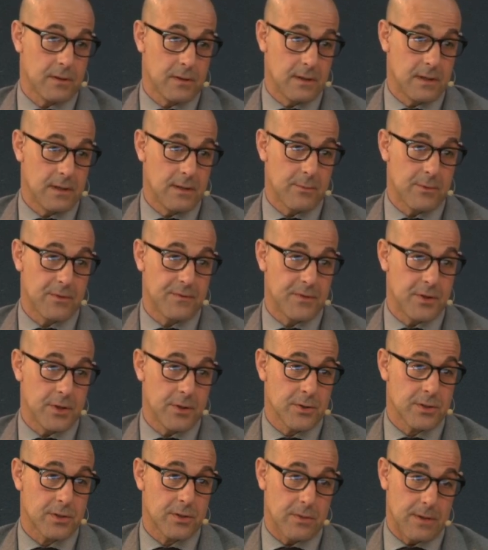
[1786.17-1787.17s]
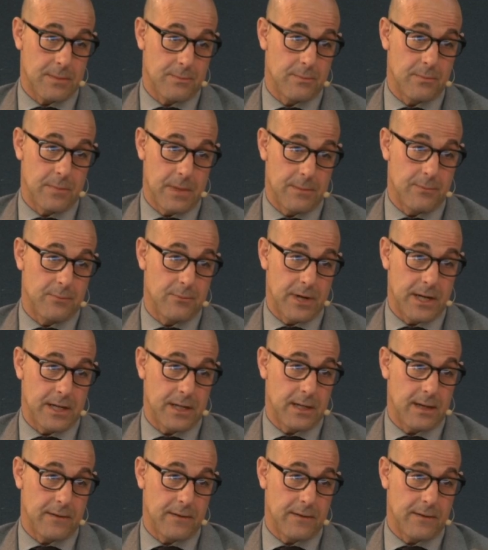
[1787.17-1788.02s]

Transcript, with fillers: a number of years, so I'm, I'm ready.